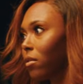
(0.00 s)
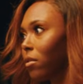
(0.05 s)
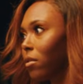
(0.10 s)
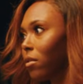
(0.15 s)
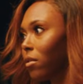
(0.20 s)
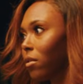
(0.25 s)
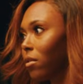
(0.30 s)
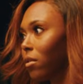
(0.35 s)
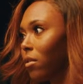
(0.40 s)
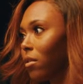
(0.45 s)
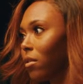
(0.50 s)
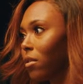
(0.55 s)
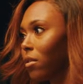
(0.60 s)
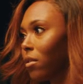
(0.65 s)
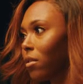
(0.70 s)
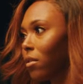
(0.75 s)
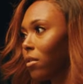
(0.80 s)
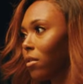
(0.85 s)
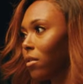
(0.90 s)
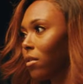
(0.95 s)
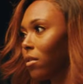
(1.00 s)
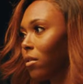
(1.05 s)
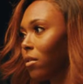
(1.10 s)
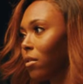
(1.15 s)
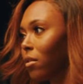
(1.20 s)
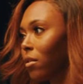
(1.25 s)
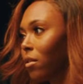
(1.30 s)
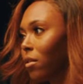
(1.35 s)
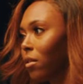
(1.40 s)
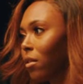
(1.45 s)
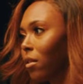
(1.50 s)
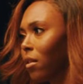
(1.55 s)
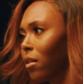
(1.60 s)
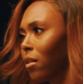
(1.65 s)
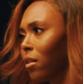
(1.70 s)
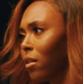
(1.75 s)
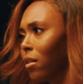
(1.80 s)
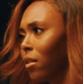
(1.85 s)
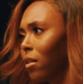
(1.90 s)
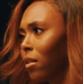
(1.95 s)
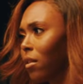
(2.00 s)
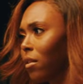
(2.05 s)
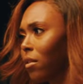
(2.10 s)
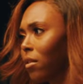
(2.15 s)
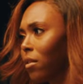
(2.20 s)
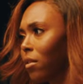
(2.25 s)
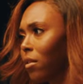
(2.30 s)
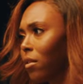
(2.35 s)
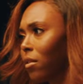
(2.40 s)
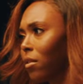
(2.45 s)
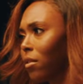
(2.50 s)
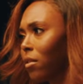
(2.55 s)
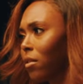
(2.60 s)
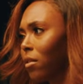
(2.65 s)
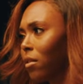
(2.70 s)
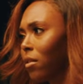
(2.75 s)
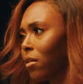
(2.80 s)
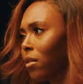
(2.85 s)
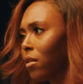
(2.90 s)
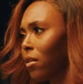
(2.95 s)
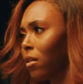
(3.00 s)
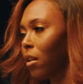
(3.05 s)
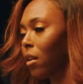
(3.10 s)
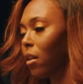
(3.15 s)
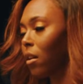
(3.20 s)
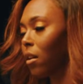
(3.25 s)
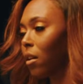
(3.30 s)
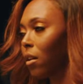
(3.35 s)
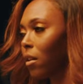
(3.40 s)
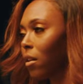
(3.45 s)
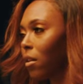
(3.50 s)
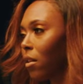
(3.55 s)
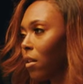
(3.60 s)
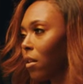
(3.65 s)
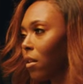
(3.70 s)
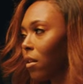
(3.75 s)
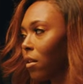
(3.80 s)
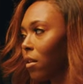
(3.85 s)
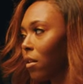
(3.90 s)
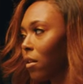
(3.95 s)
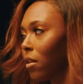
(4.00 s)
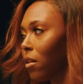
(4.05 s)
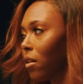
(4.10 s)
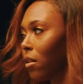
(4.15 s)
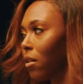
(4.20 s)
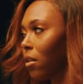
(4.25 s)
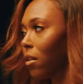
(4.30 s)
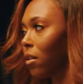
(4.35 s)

This person isn't speaking.